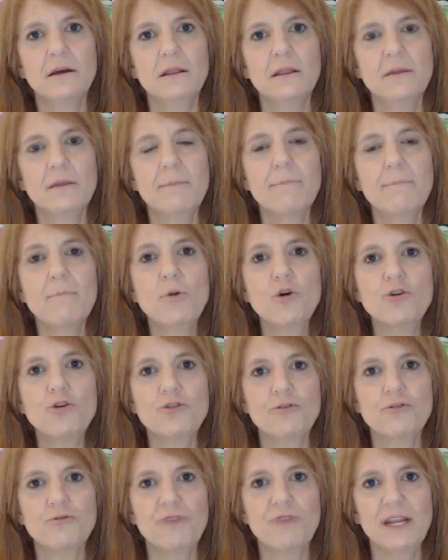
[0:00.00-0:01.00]
the
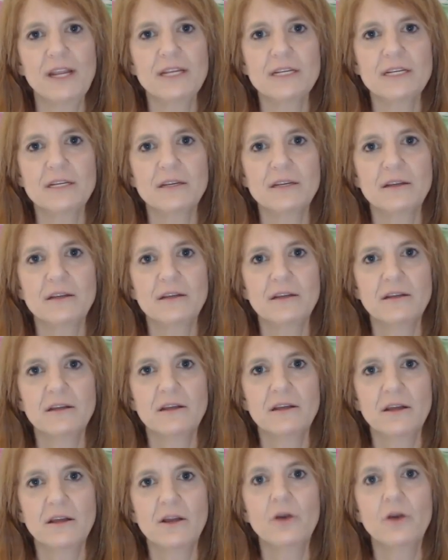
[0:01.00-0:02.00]
murder rate
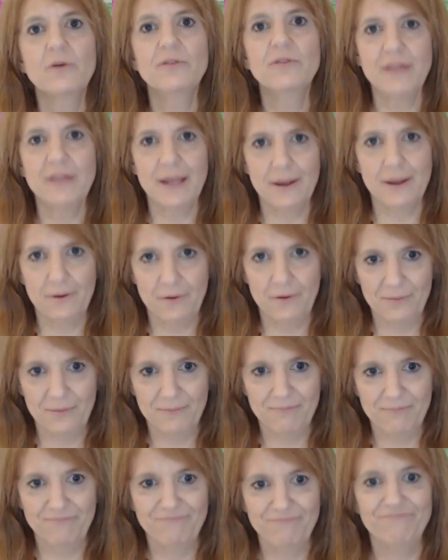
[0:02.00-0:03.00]
goes down.
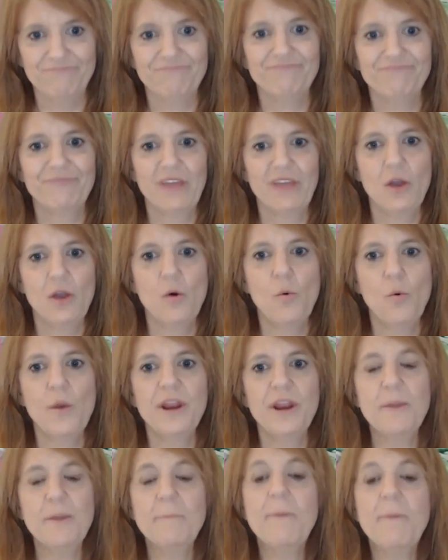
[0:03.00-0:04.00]
When
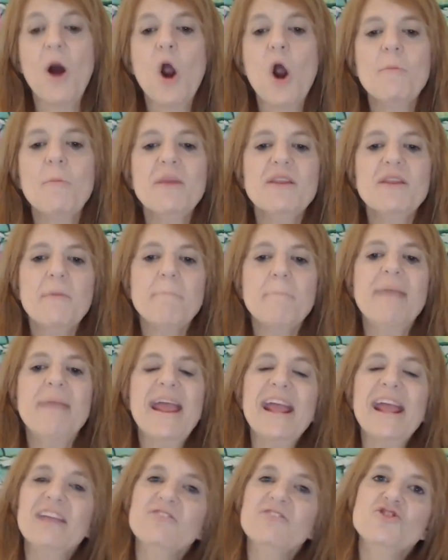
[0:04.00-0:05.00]
a department
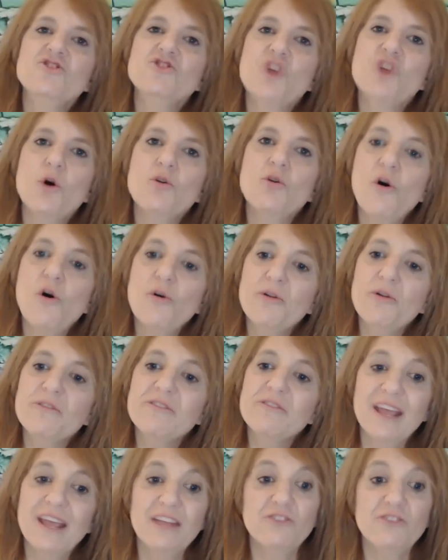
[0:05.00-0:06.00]
bans
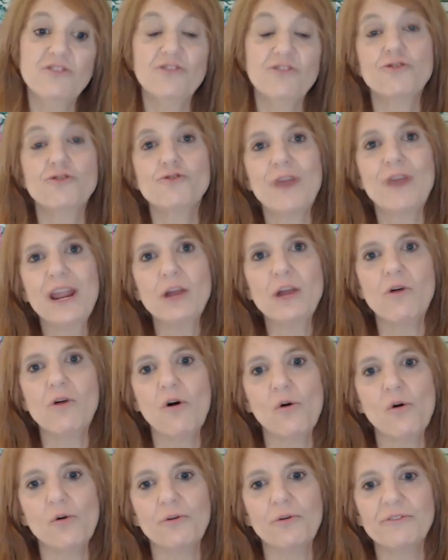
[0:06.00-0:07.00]
chokeholds and
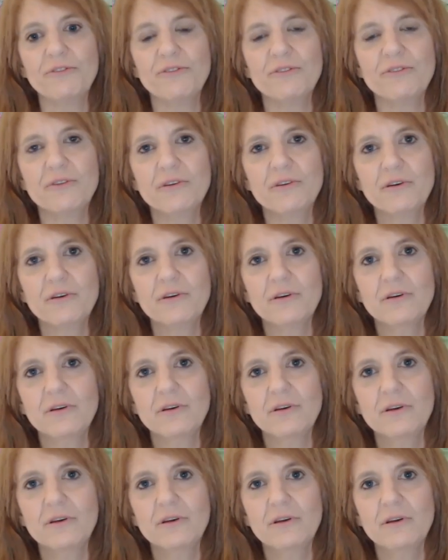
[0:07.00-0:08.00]
strangleholds,
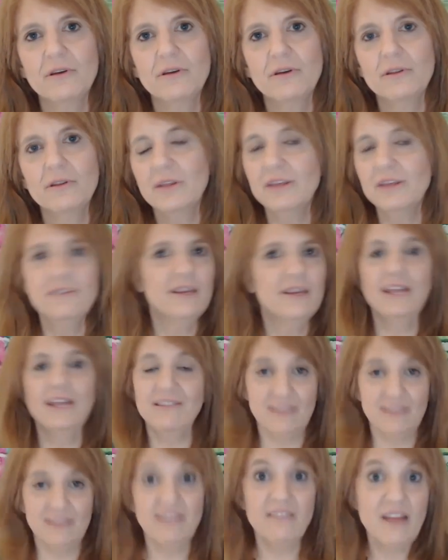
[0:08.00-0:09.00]
they say
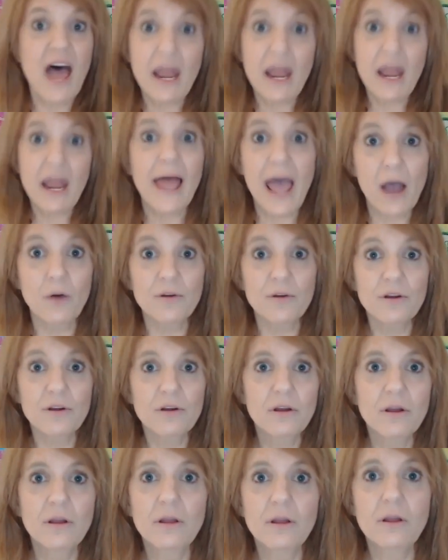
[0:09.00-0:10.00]
it's it's not allowed.
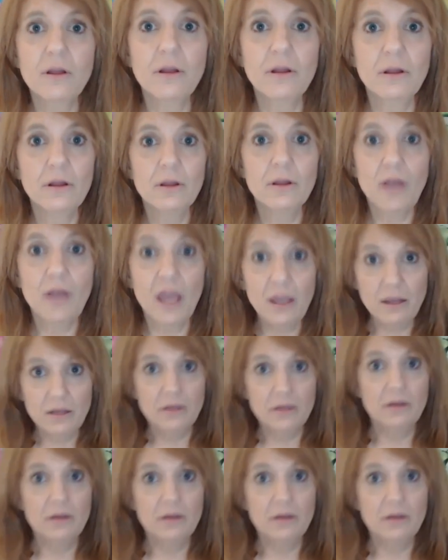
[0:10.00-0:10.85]
Okay?